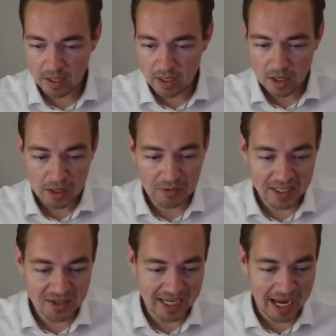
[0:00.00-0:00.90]

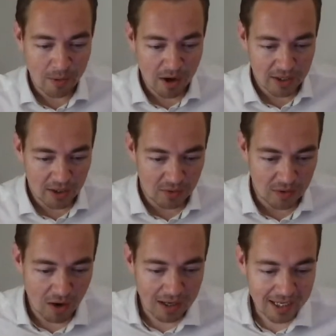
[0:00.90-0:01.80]
Detox, how are you?
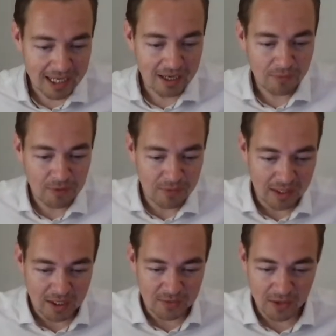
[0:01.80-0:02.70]
Hi, Lee. Love your
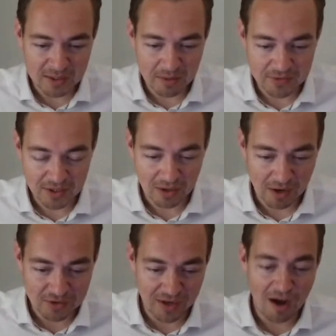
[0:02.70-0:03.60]
videos. First time I've seen your live
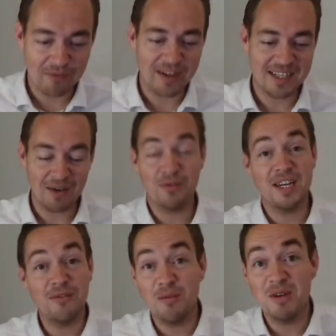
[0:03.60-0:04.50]
show. Oh, fantastic. Well, thank you
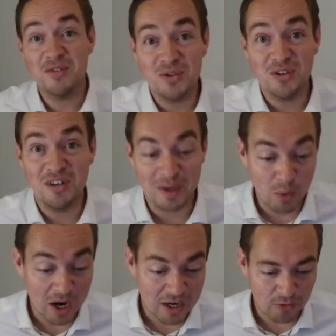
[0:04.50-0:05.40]
very much for joining me. Where are
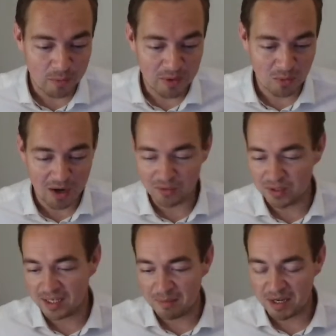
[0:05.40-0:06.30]
you from in the world?
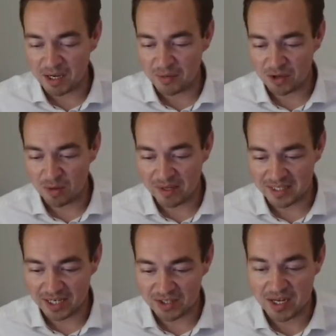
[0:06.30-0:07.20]
Let me know in the comment
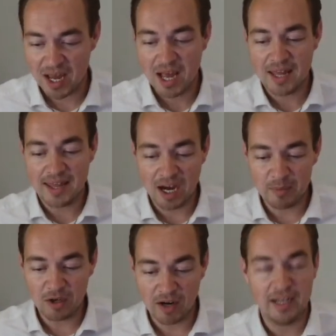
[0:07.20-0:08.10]
section. That would be
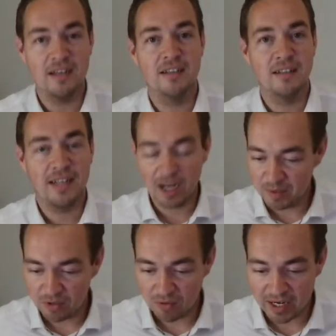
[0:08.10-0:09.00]
great. That would be
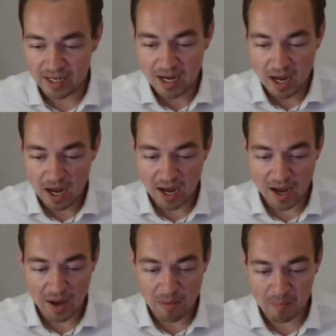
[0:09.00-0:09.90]
great.
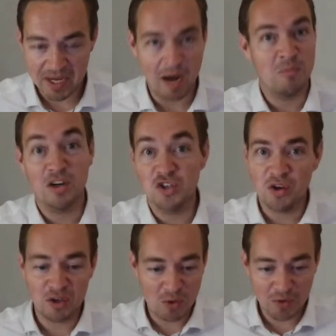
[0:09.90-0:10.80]
Yeah, I'm going to try and do
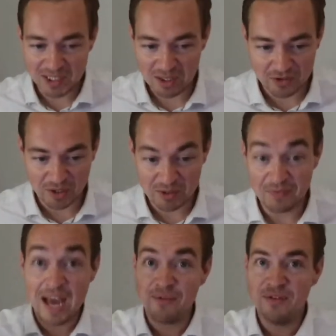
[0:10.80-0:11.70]
more of these live streams. So if
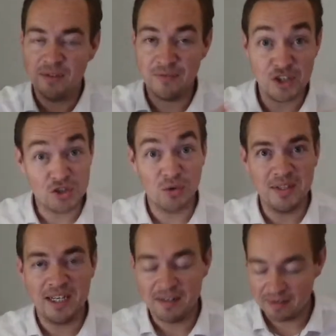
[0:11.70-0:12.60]
you just joined
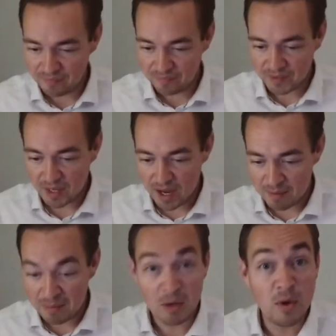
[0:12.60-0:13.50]
in, let me
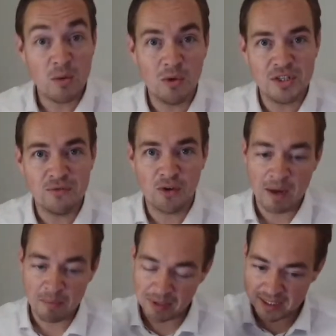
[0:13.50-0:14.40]
know where you're watching from and
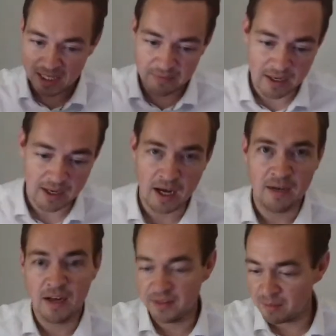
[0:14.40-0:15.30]
please give it
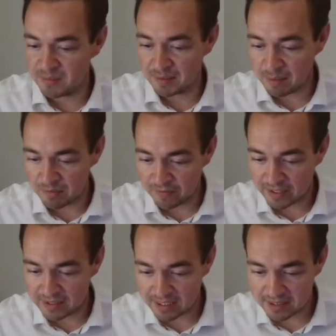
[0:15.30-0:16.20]
a thumbs up. That'd be
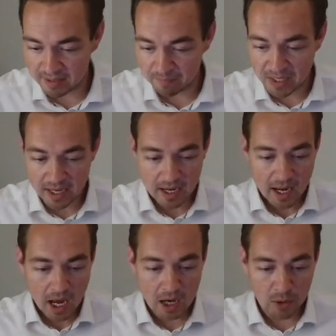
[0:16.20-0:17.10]
fantastic.
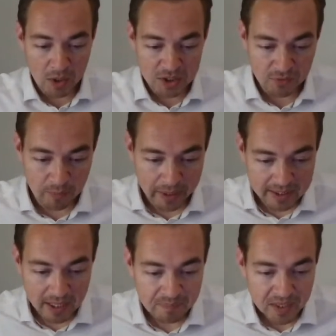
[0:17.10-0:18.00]
Quick question from
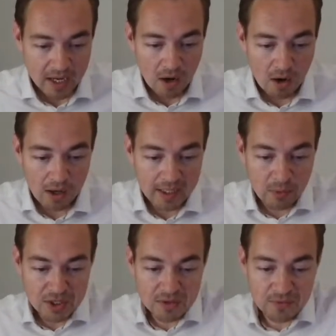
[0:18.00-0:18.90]
Peter. Hi, Lee.
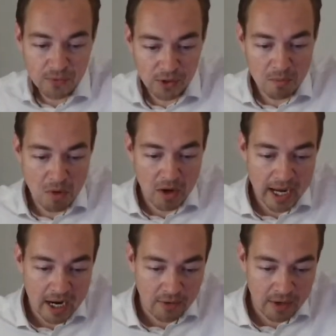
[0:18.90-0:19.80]
Question for you. My
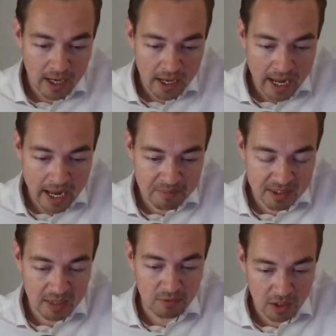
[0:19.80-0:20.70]
area, I'm seeing
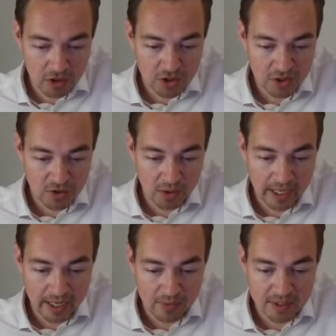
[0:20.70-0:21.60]
reductions on
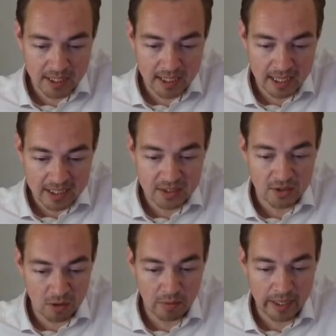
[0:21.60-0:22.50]
houses in less
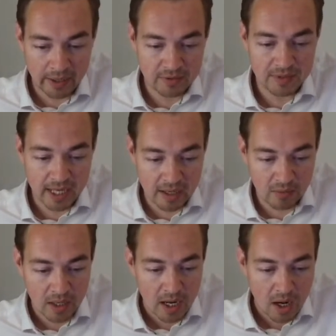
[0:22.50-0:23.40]
desirable areas of town,
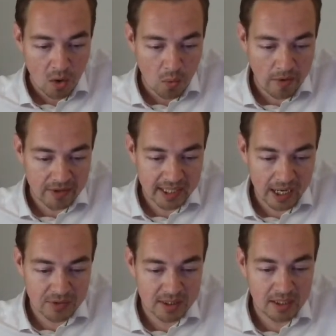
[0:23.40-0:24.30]
whereas
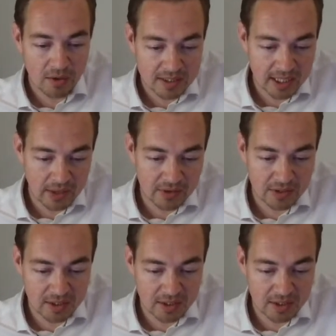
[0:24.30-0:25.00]
houses in nice areas are still